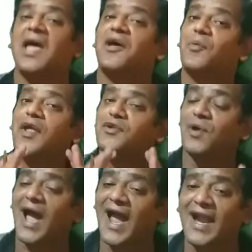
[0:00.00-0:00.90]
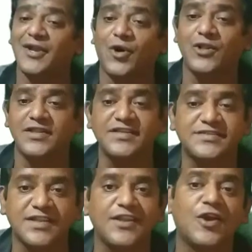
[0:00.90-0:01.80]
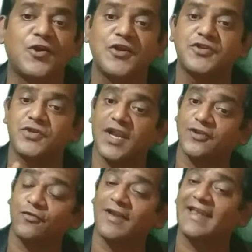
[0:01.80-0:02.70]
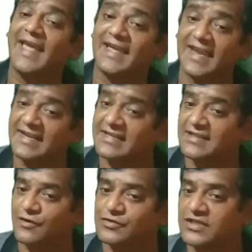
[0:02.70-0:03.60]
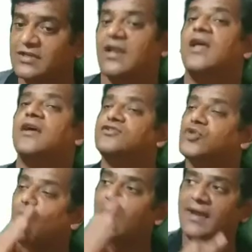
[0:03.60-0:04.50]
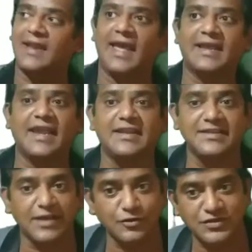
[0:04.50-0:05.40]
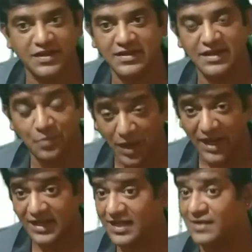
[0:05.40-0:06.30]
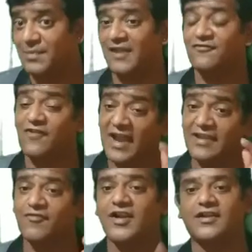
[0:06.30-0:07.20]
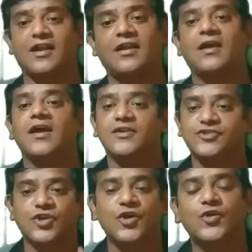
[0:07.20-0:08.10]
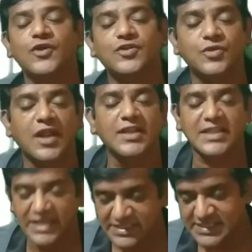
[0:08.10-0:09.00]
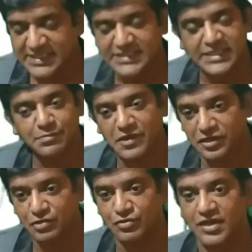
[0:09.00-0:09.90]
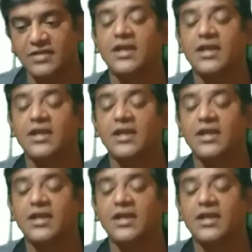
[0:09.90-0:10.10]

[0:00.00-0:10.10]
When you add all these three, you are going to get 1,80,000. So 1,80,000 divided by 500, so you are going to get 360 per unit.